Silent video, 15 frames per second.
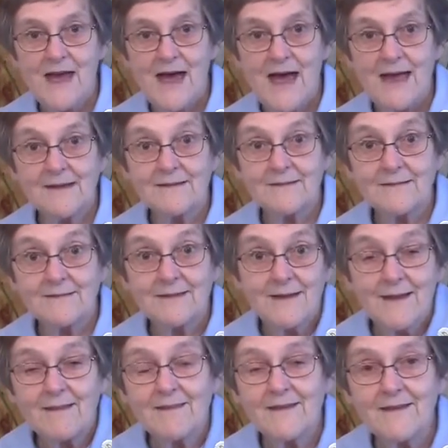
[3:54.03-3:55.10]
and
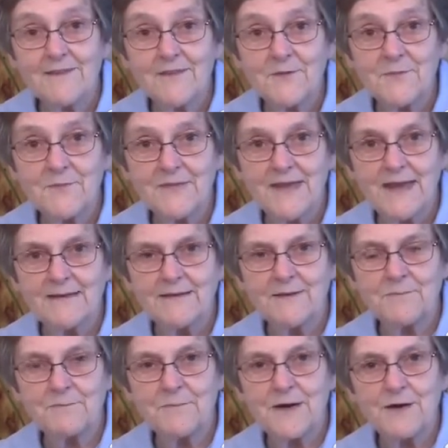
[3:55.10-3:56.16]
telling them that
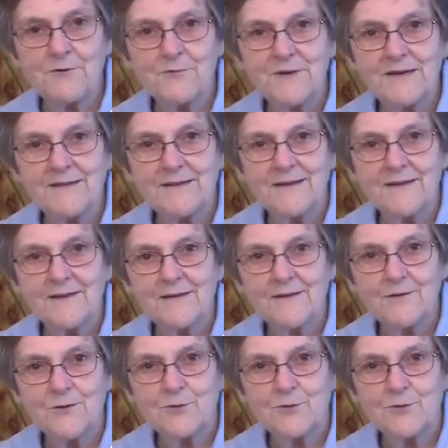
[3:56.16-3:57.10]
Mary didn't